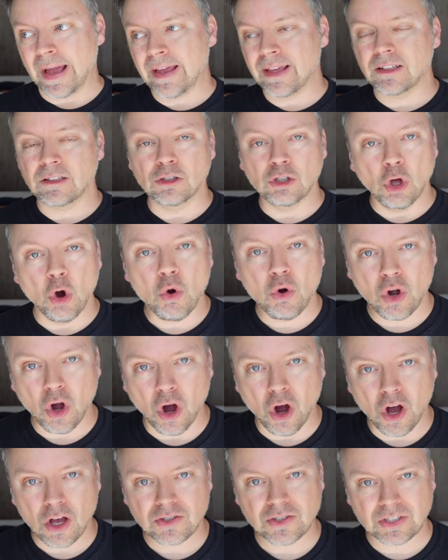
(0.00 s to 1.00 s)
a
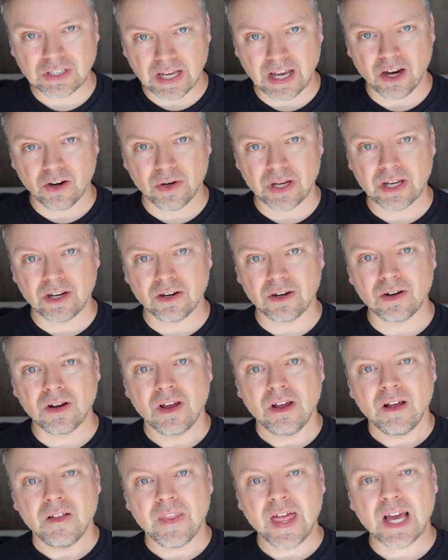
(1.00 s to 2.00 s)
low-cost carrier
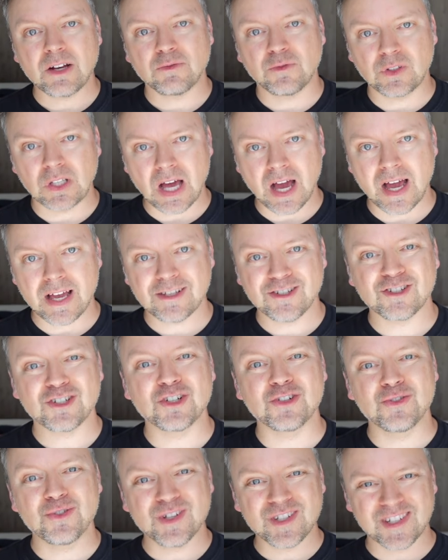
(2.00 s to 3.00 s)
that flies
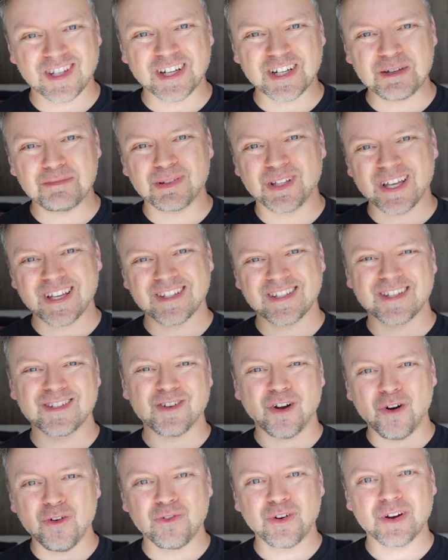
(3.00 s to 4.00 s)
to sunny places
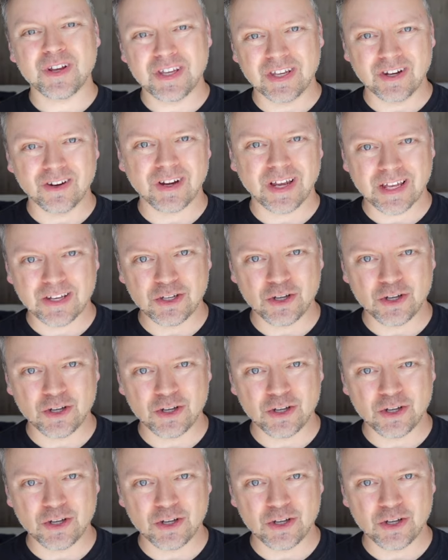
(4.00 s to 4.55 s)
over here in